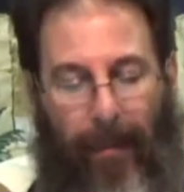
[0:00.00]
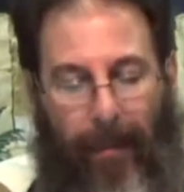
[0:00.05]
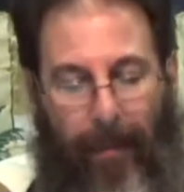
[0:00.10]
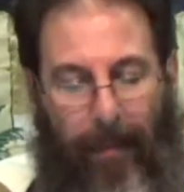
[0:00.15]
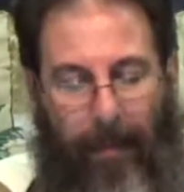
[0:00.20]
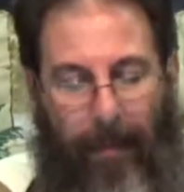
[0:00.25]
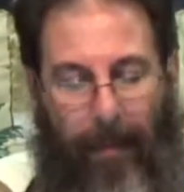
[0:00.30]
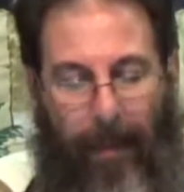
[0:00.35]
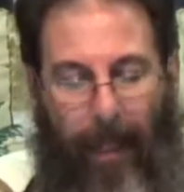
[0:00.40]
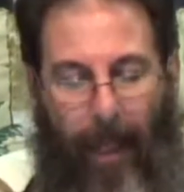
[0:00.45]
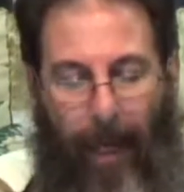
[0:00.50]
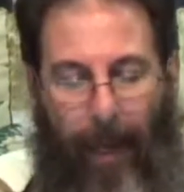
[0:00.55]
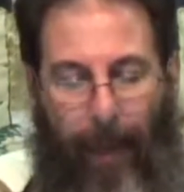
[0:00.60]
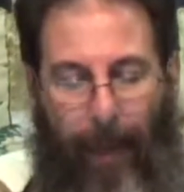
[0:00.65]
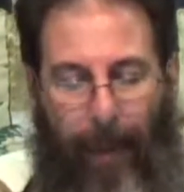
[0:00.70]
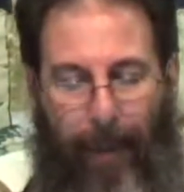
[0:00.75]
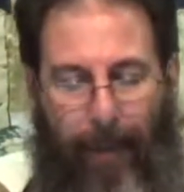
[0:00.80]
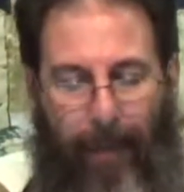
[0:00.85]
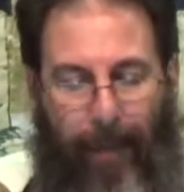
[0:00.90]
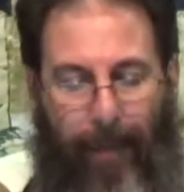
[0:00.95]

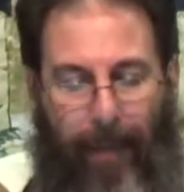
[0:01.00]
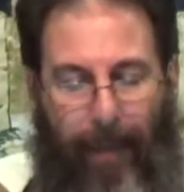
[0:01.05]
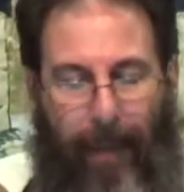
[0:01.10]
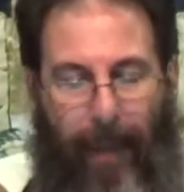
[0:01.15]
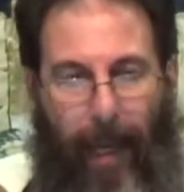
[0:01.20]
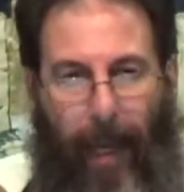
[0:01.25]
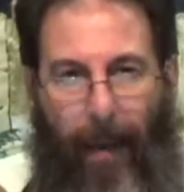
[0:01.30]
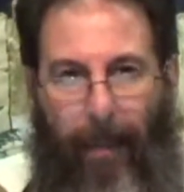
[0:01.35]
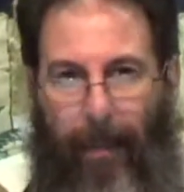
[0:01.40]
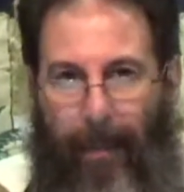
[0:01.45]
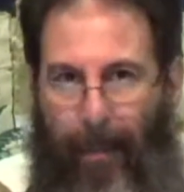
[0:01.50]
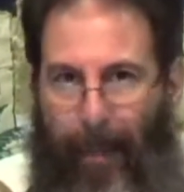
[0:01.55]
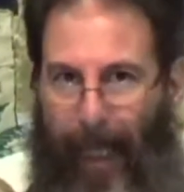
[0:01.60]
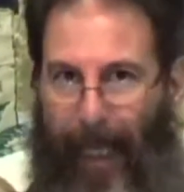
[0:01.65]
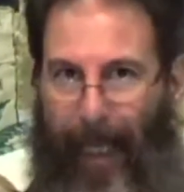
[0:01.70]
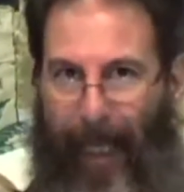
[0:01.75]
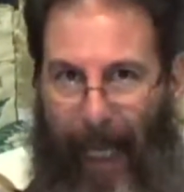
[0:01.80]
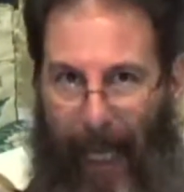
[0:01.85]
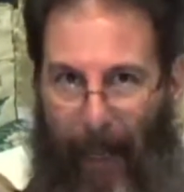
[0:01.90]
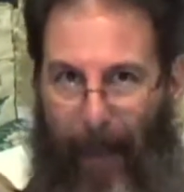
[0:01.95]
No, I'm
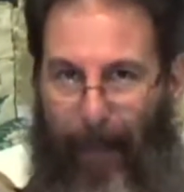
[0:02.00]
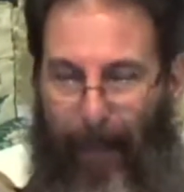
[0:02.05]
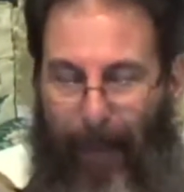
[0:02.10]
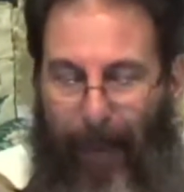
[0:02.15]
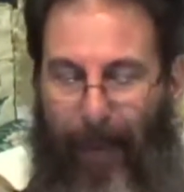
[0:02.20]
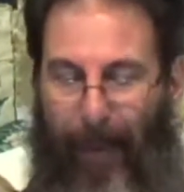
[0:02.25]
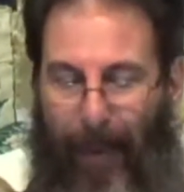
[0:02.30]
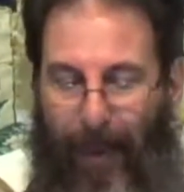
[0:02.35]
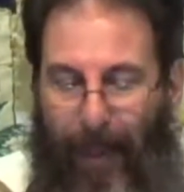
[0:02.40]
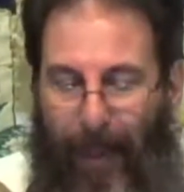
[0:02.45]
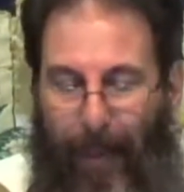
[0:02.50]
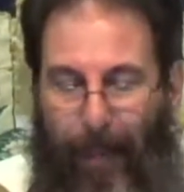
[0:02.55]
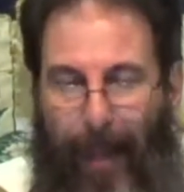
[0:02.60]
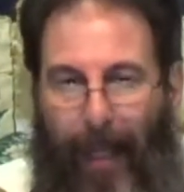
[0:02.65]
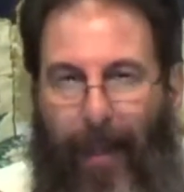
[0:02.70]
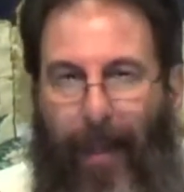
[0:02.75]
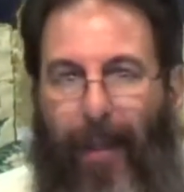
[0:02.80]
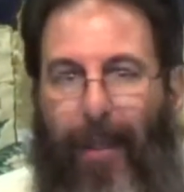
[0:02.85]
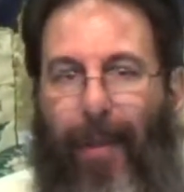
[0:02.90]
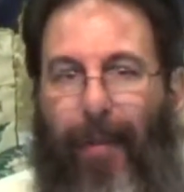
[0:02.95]
being helpful to you
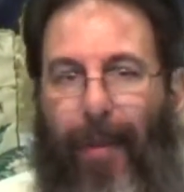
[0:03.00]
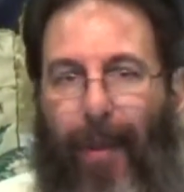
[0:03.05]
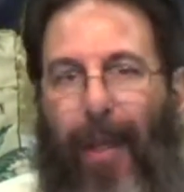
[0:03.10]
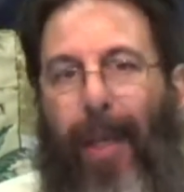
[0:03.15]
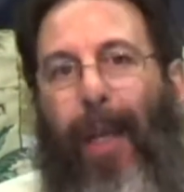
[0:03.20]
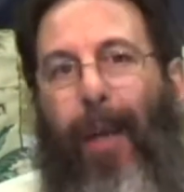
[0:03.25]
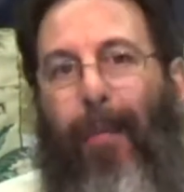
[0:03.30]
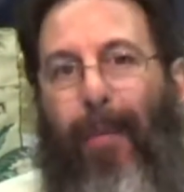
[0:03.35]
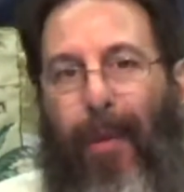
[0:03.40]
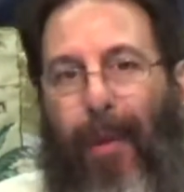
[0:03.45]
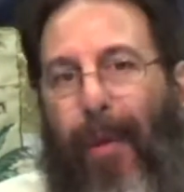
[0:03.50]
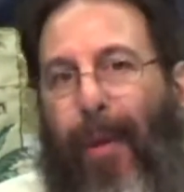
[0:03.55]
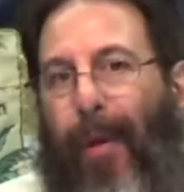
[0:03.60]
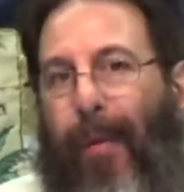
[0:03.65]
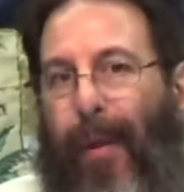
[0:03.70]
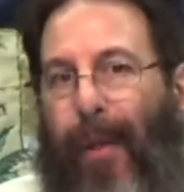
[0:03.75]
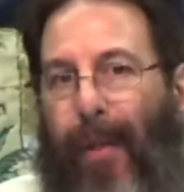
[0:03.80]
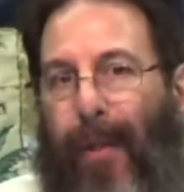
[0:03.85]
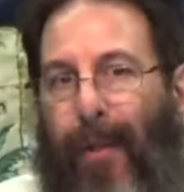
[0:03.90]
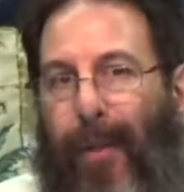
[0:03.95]
because if you keep
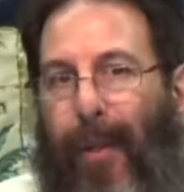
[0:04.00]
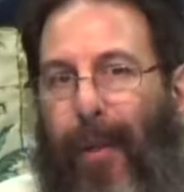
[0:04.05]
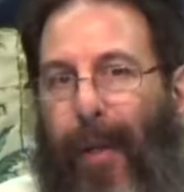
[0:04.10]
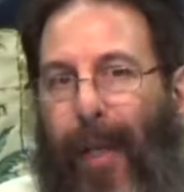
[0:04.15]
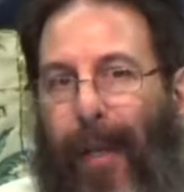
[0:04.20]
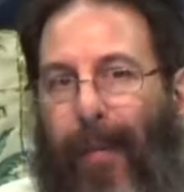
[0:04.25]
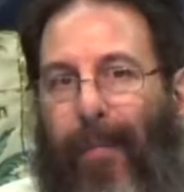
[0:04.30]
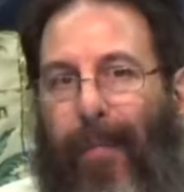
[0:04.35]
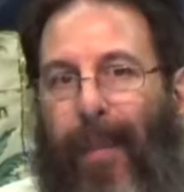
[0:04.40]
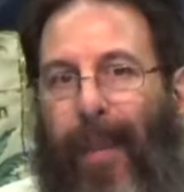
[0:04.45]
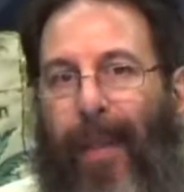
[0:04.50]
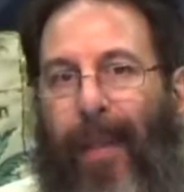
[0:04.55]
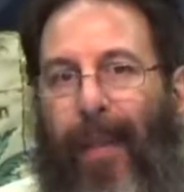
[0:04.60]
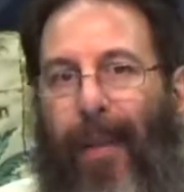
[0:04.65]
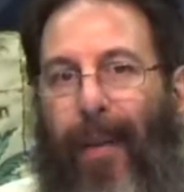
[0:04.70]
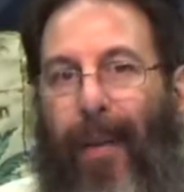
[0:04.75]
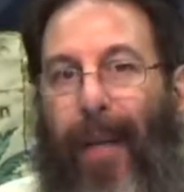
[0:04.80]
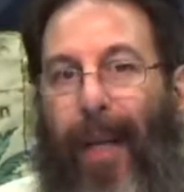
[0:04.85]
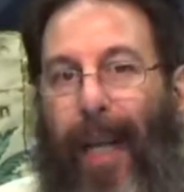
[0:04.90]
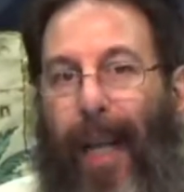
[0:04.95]
doing what you're doing,
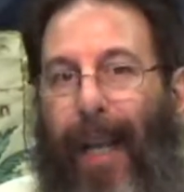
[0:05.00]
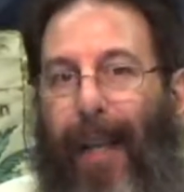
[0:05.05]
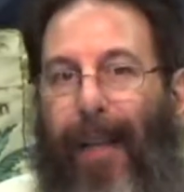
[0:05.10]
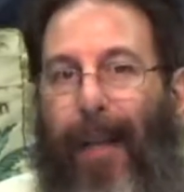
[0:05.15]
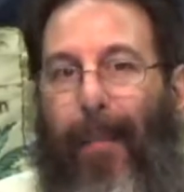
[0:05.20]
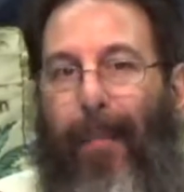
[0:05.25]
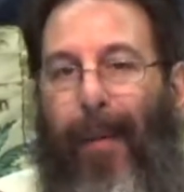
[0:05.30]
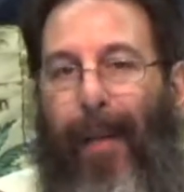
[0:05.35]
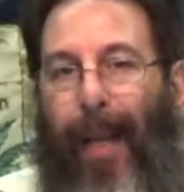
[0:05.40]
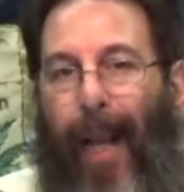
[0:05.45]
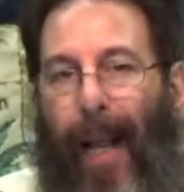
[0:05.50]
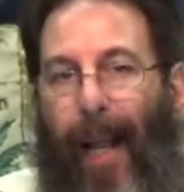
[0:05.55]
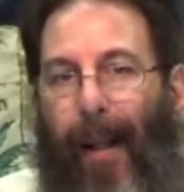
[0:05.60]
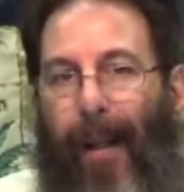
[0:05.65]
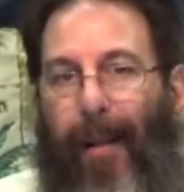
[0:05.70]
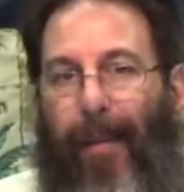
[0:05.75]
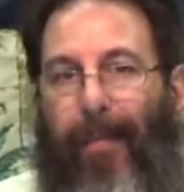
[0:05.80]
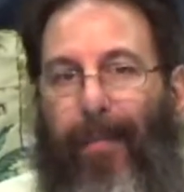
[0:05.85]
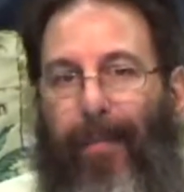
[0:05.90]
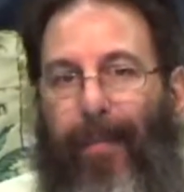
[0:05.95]
you're going to end up in
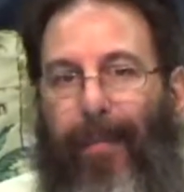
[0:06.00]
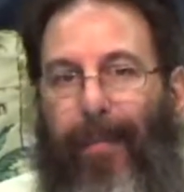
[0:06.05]
hell.